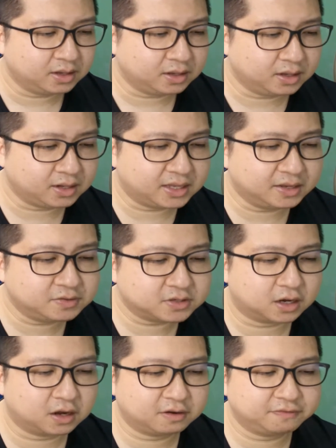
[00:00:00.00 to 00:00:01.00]
It gives
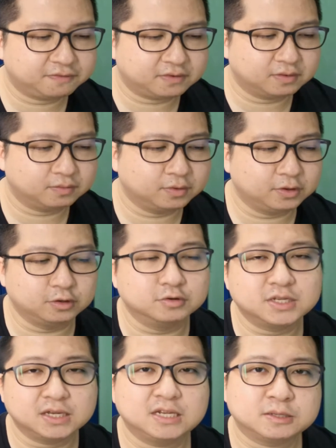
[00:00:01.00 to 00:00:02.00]
off, when
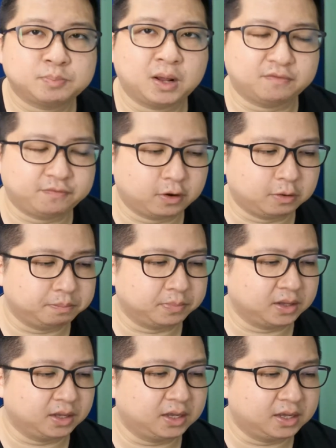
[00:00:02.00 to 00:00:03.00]
using this platform,
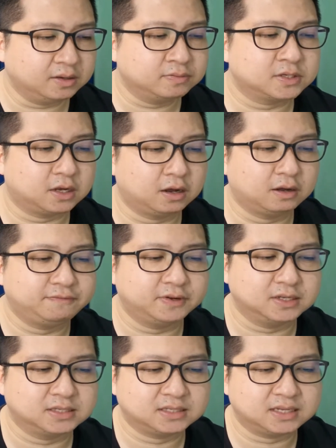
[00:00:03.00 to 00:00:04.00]
it gives off
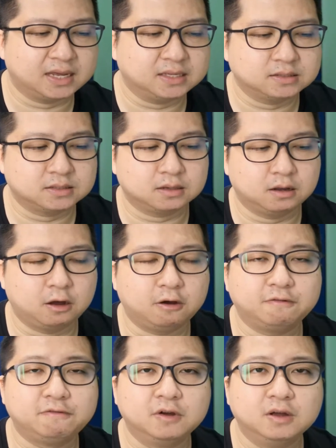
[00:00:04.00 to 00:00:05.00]
a sense
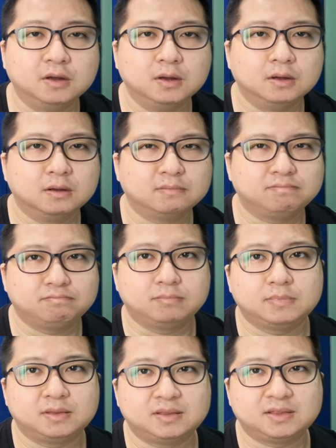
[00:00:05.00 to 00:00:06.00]
of
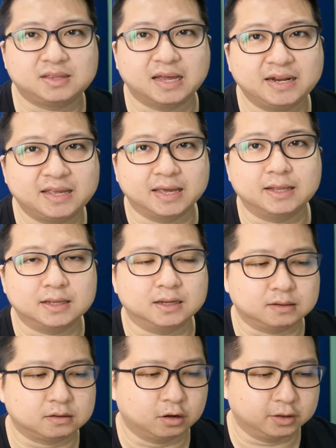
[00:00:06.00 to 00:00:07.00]

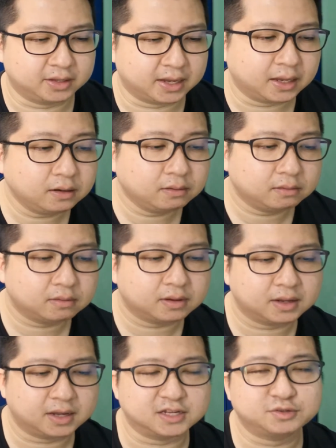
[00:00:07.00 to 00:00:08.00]
dedicated content
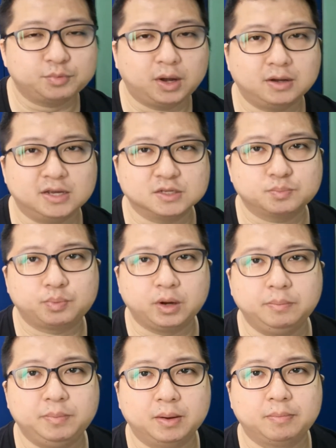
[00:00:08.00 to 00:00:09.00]
as well as
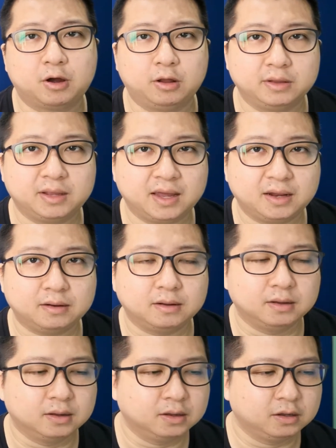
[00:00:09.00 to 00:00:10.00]
premium content,
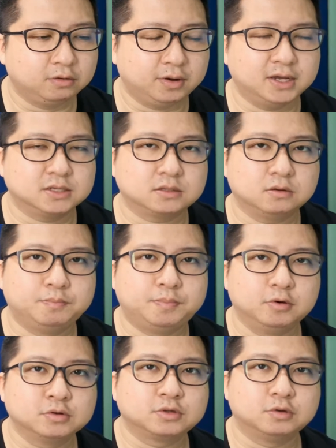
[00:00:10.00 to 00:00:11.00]
as
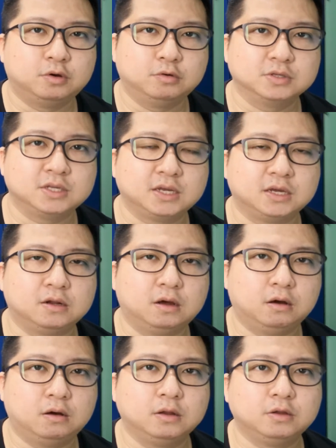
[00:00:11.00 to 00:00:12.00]
opposed to hosting it
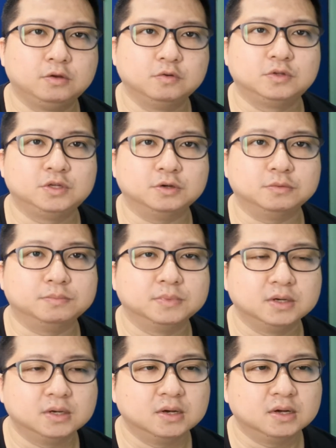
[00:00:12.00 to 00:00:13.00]
on YouTube.
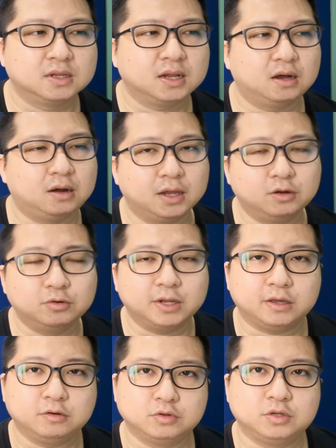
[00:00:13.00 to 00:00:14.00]
Now, I know
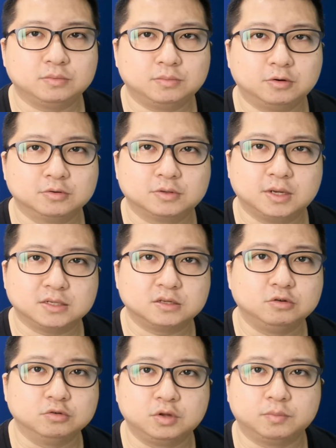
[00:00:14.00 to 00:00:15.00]
that YouTube also has
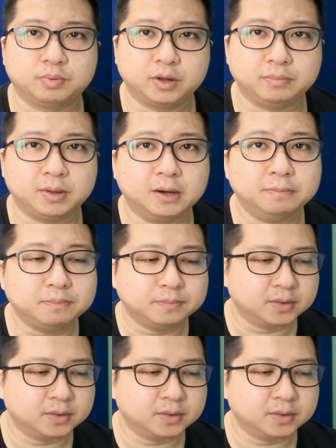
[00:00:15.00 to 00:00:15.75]
YouTube Premium,